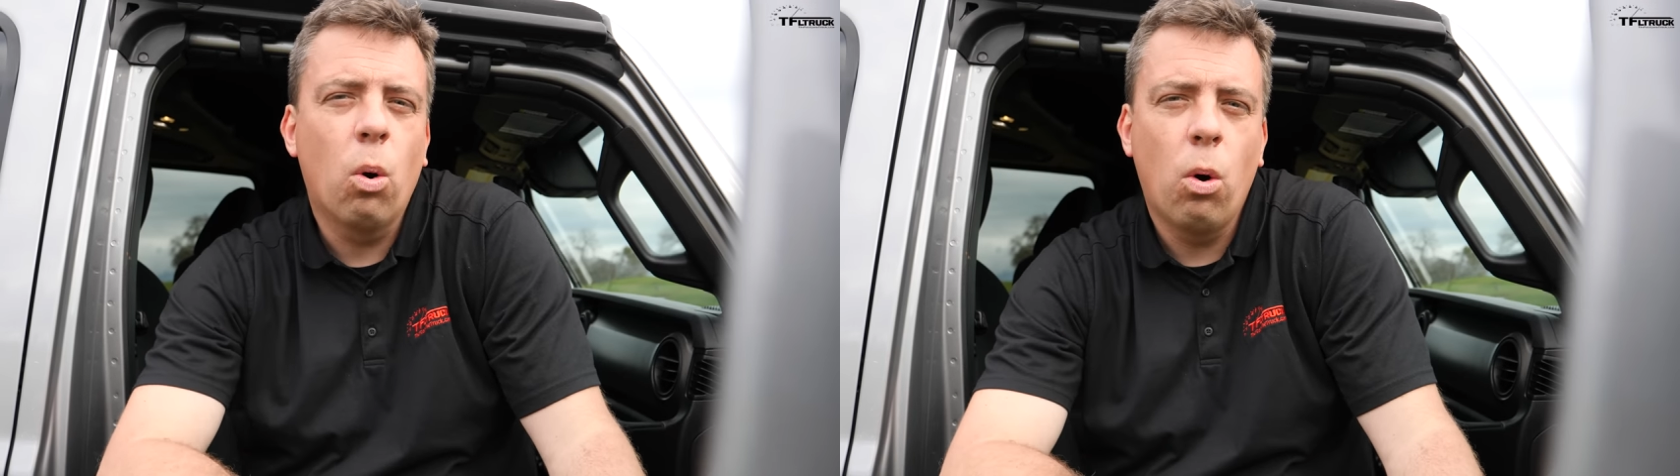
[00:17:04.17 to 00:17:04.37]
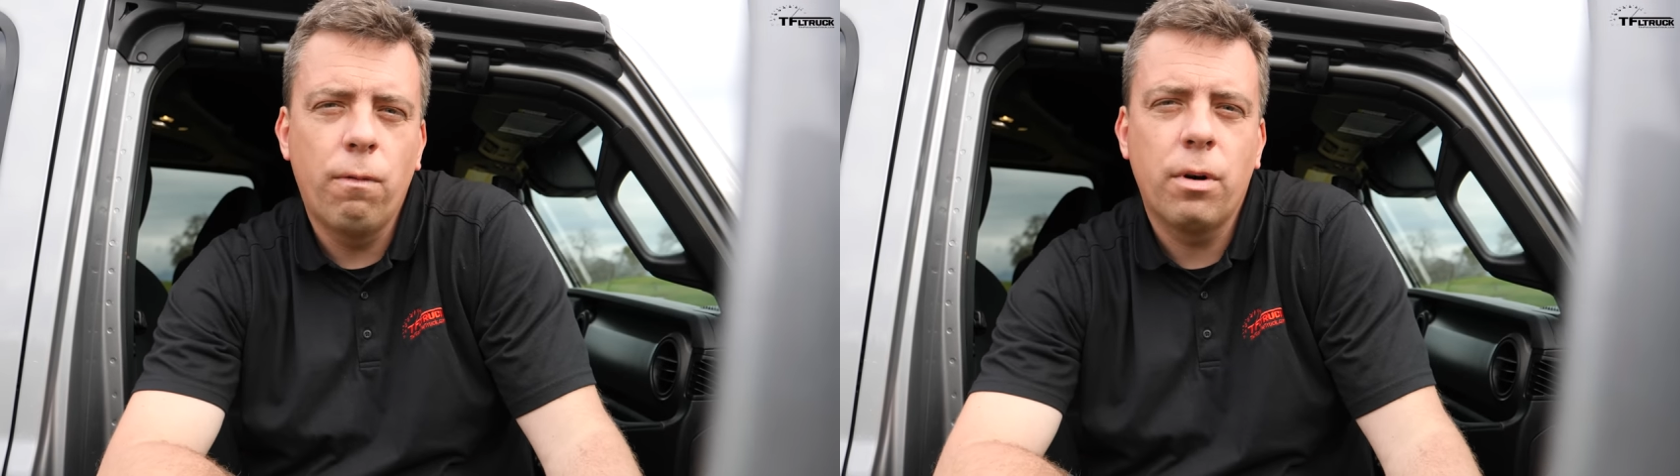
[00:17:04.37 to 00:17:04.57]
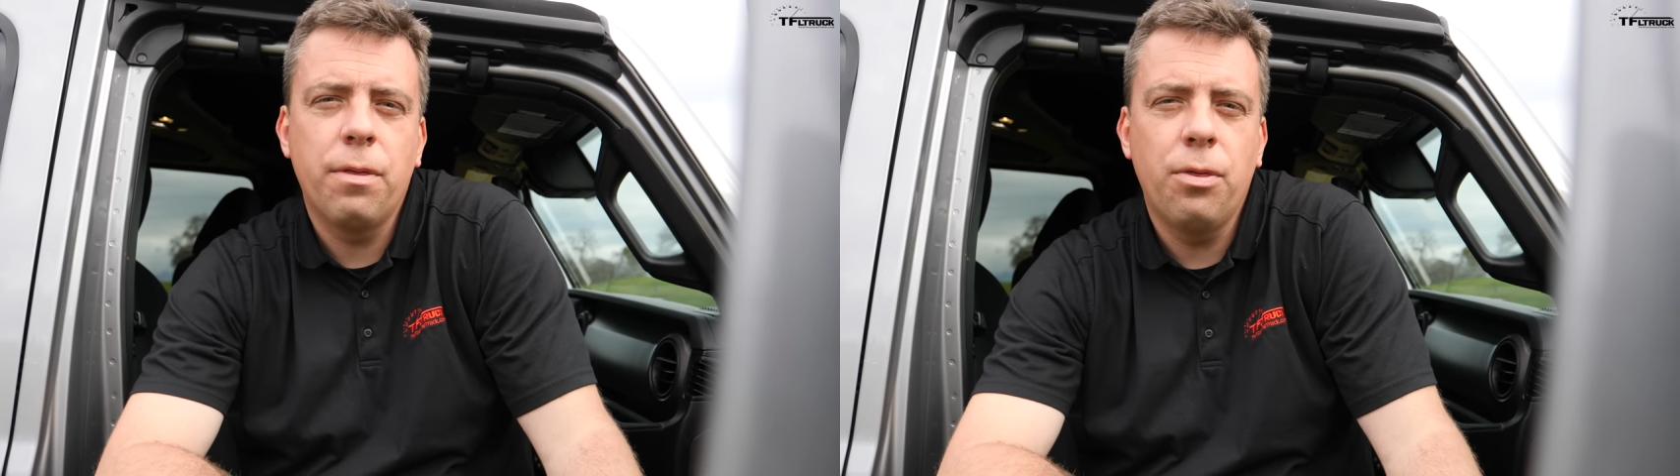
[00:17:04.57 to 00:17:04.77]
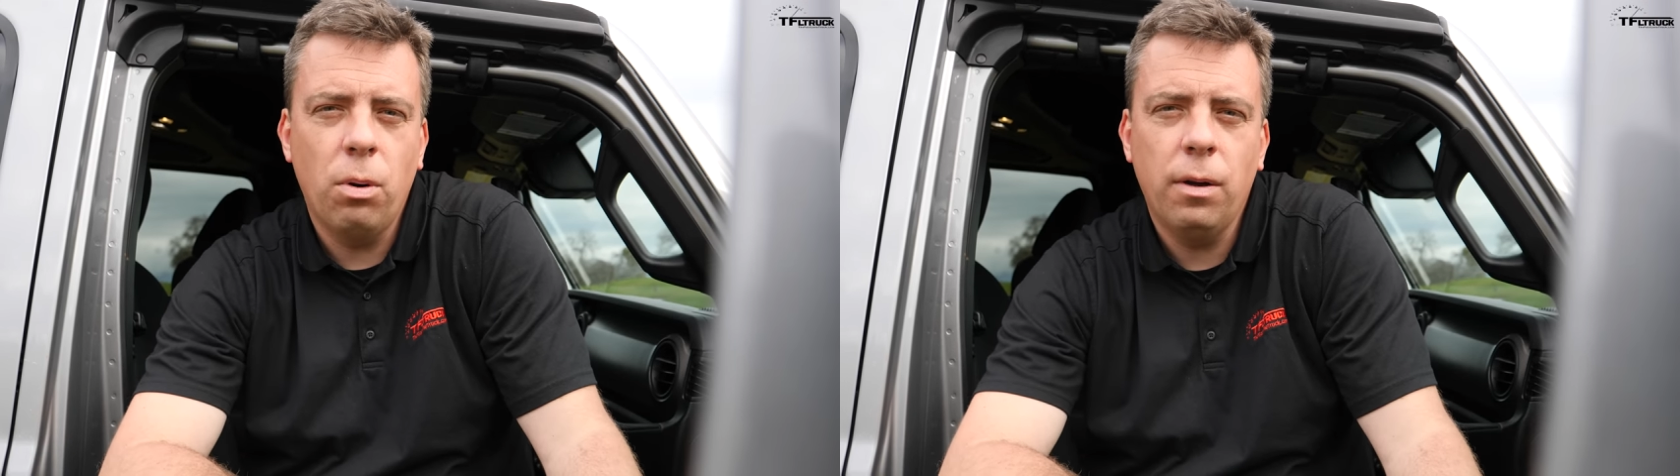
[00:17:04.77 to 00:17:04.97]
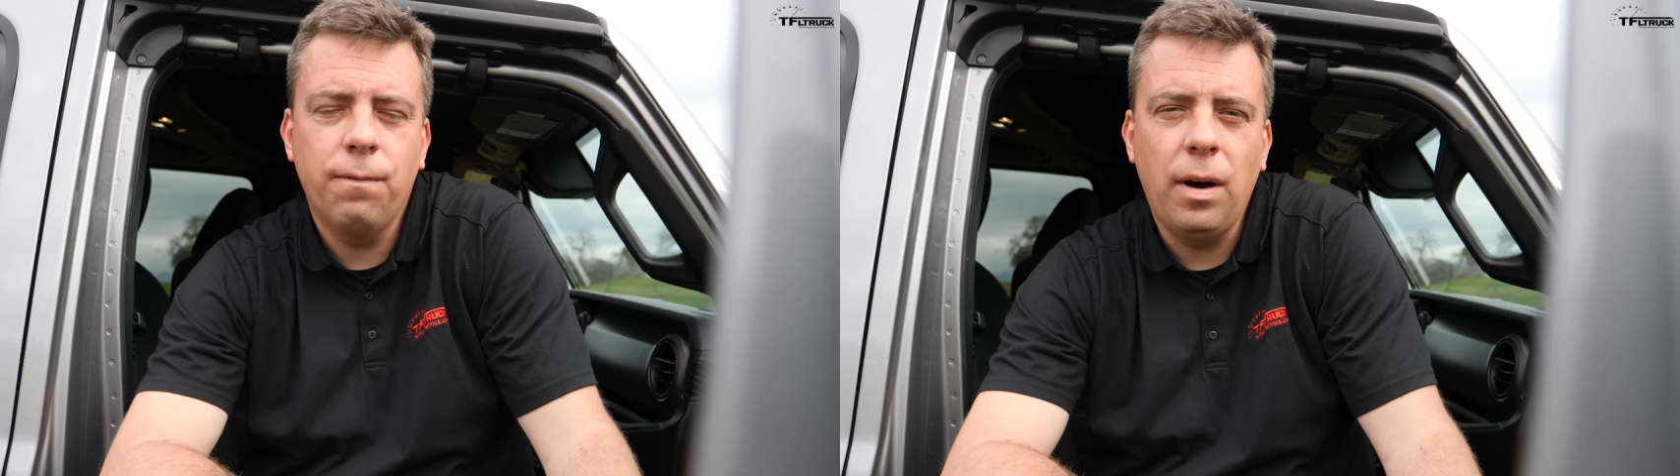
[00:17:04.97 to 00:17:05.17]
over
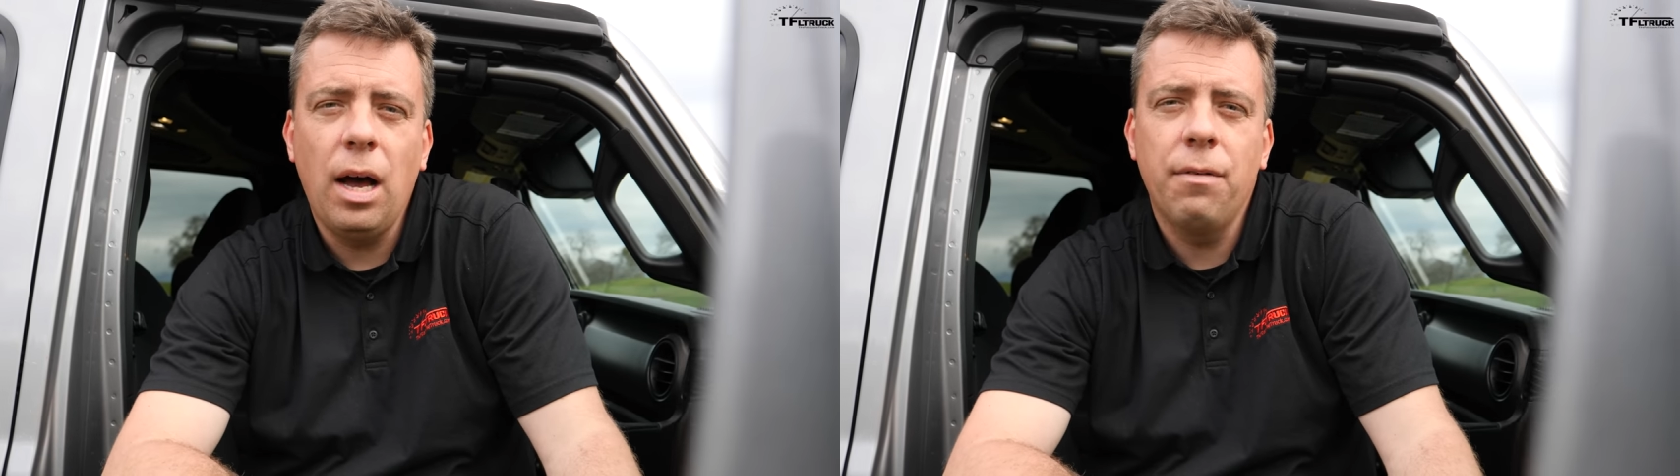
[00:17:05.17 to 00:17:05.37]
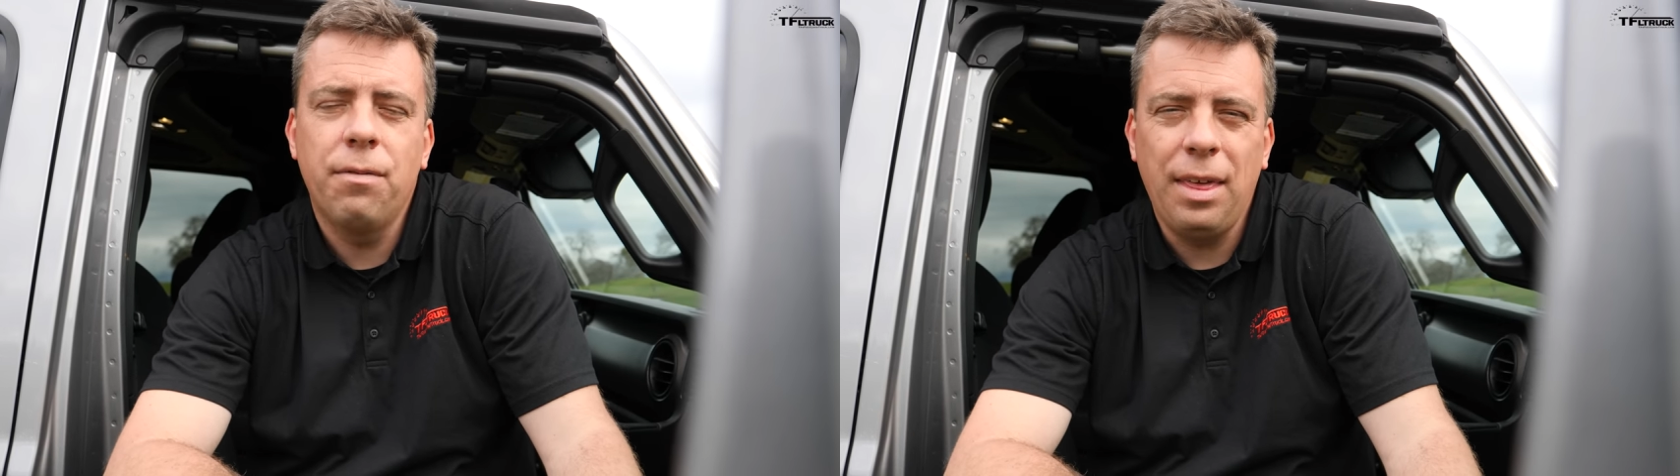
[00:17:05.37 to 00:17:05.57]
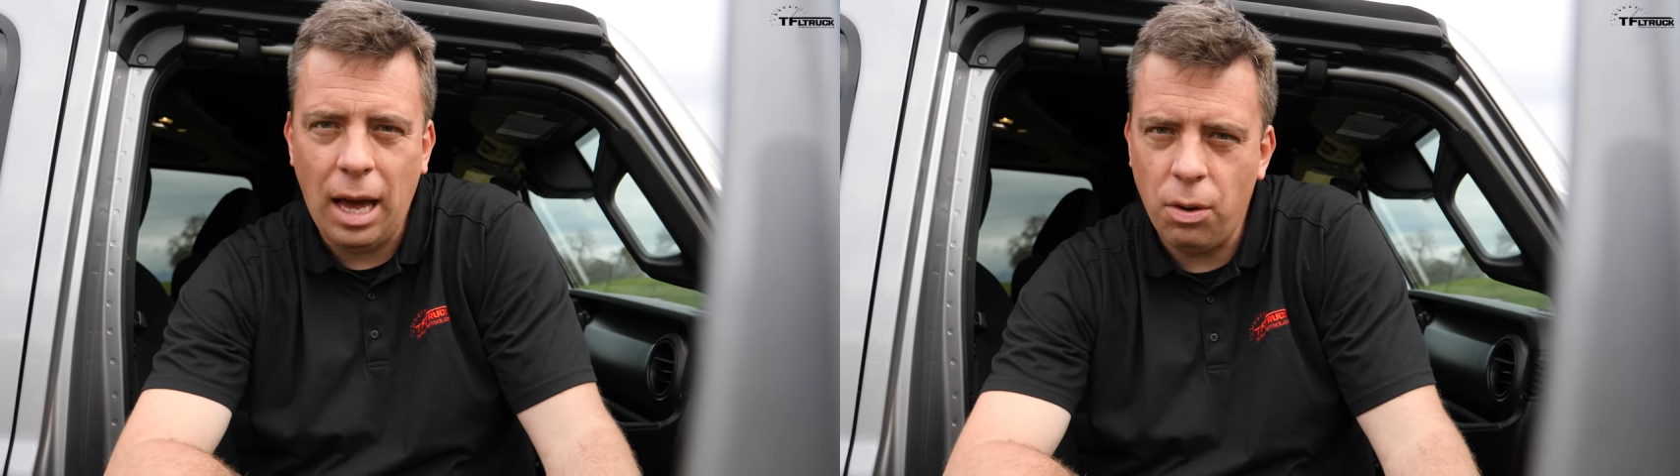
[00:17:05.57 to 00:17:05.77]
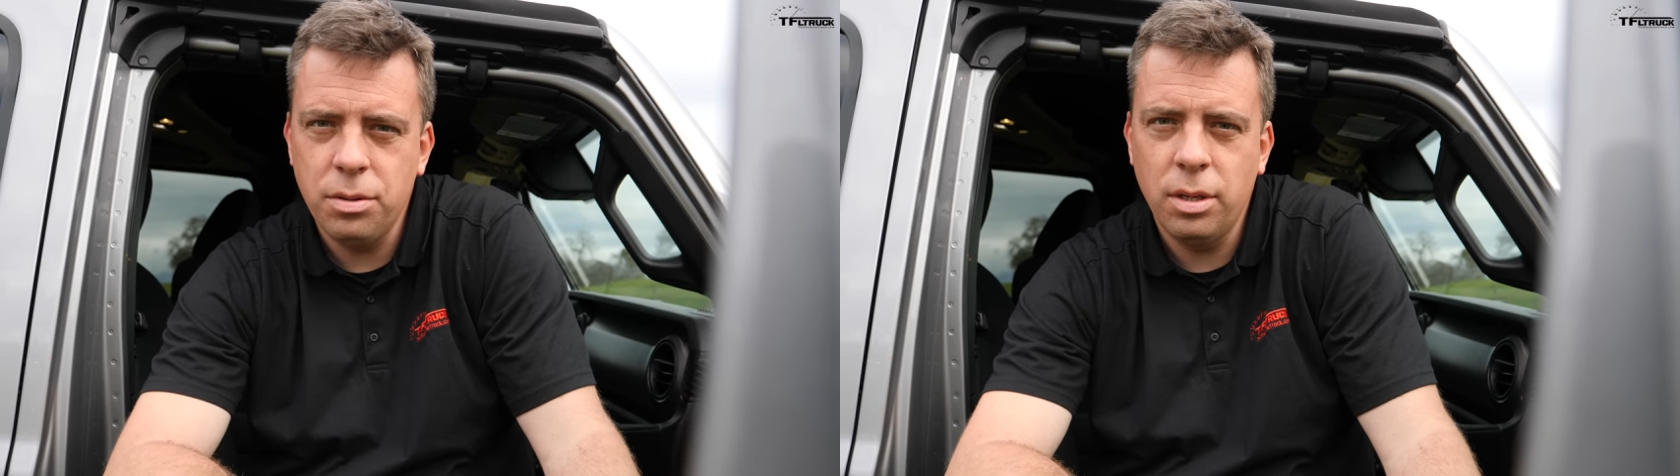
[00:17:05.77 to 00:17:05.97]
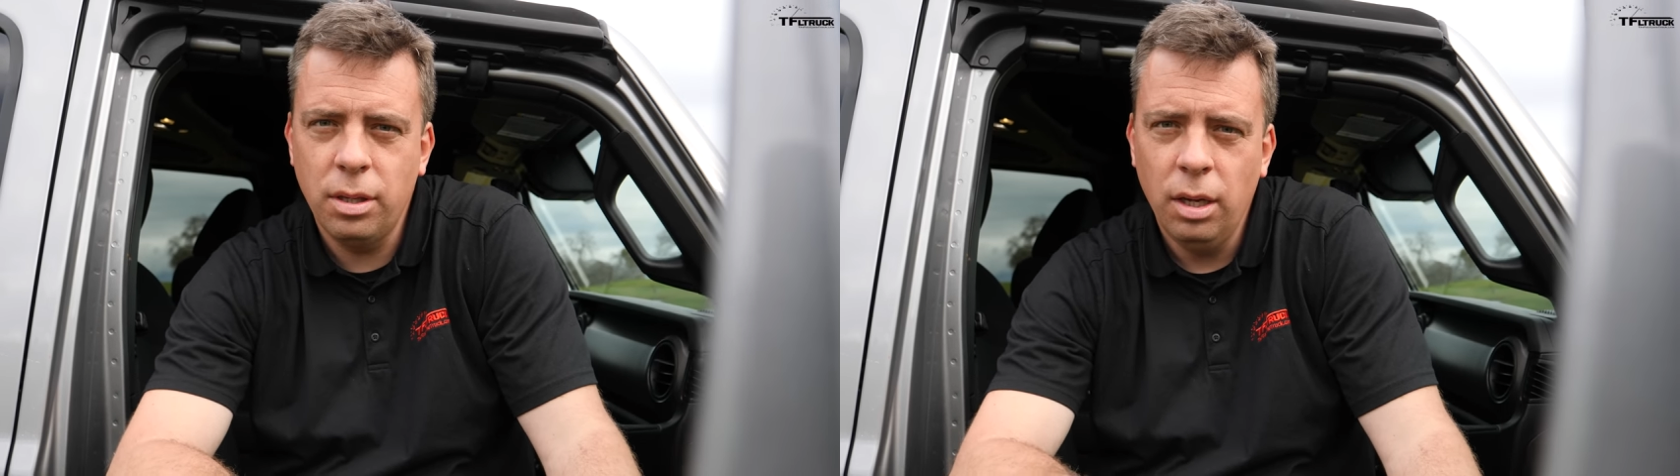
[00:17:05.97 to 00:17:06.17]
thirty-five
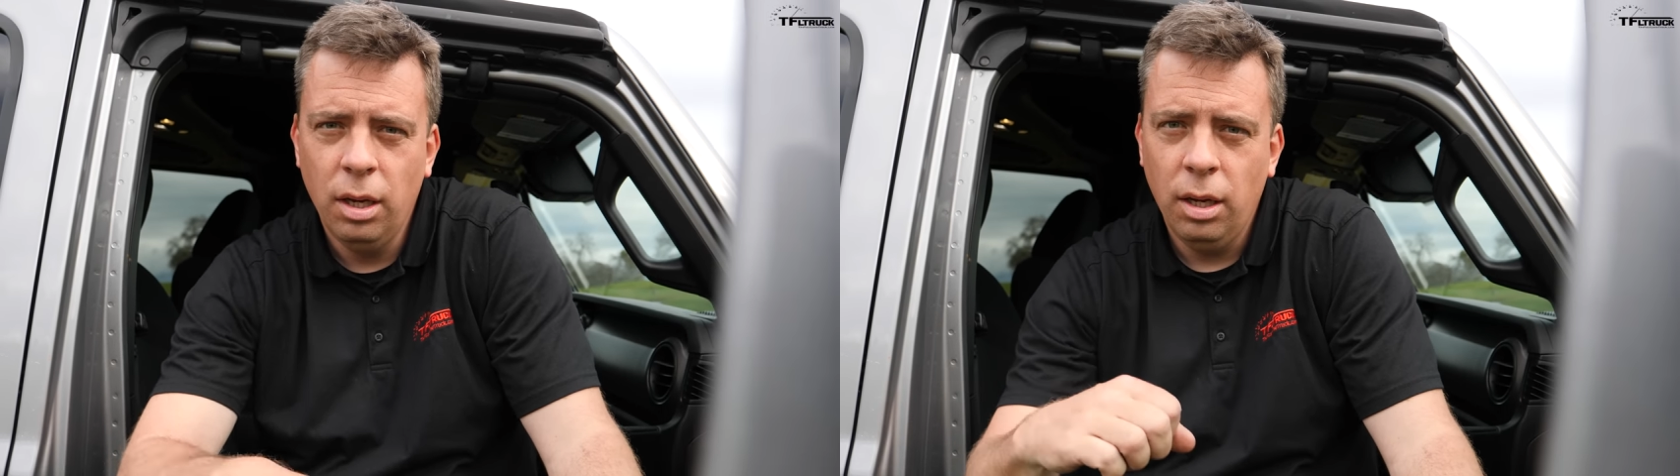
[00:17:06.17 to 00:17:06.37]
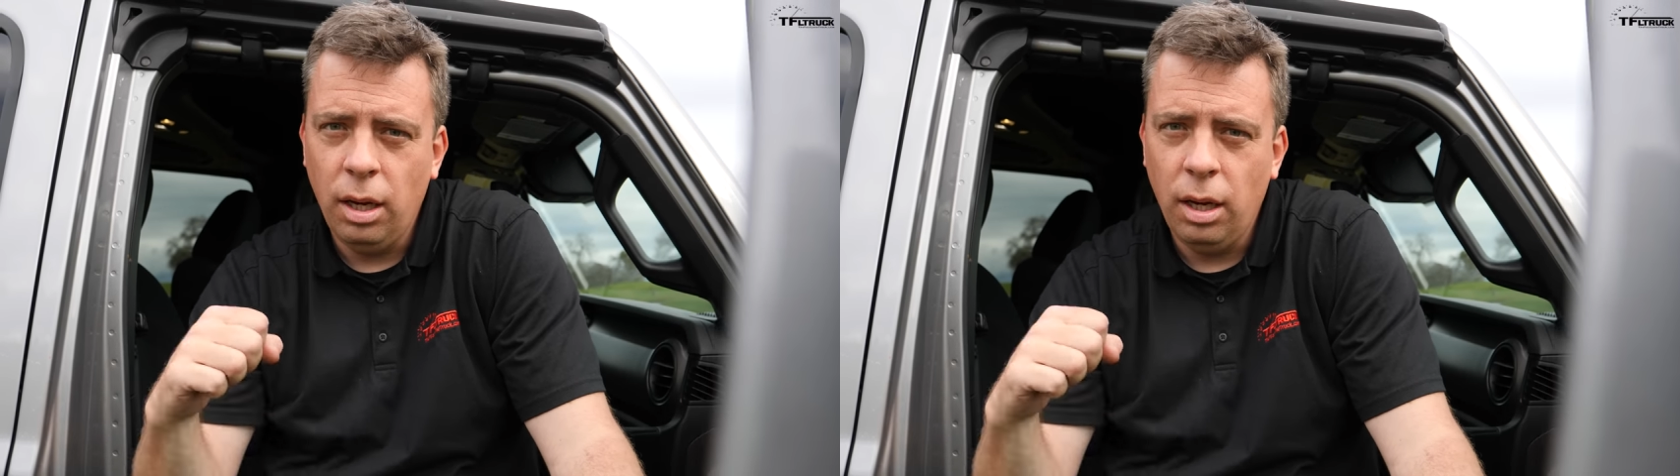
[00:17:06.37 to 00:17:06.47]
thousand dollars.